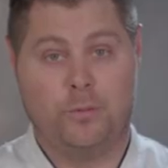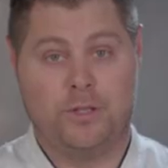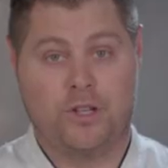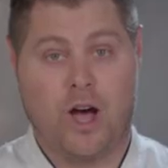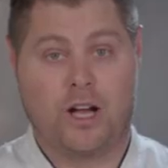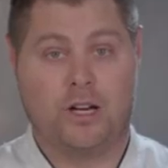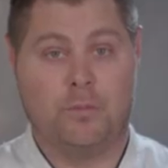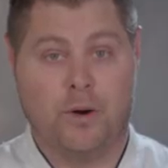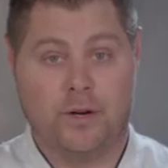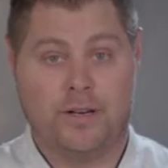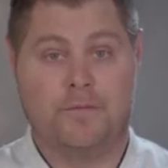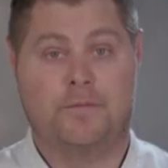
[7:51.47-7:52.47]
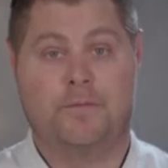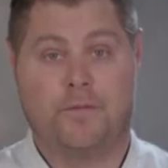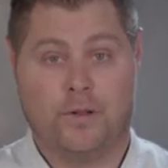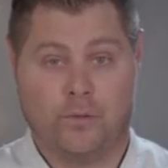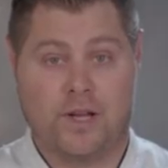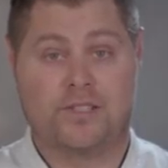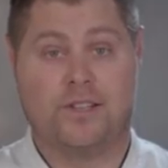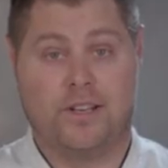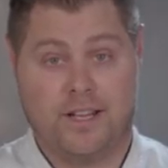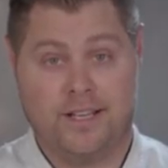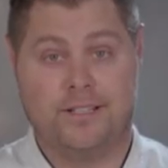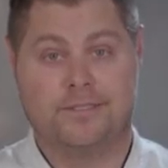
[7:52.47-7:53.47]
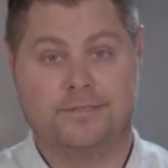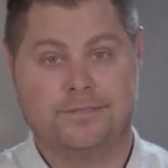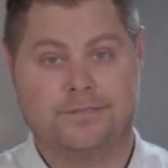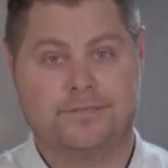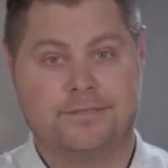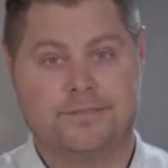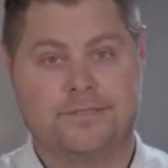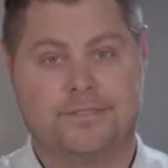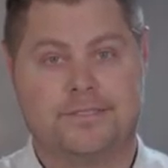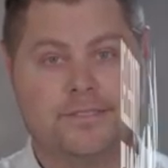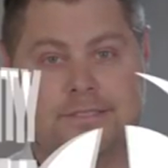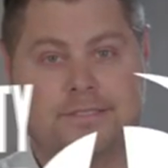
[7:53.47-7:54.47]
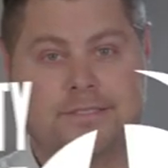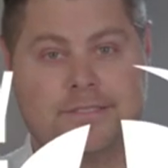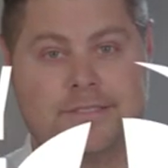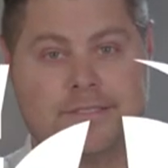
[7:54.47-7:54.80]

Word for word: will be talking about it for the rest of the night.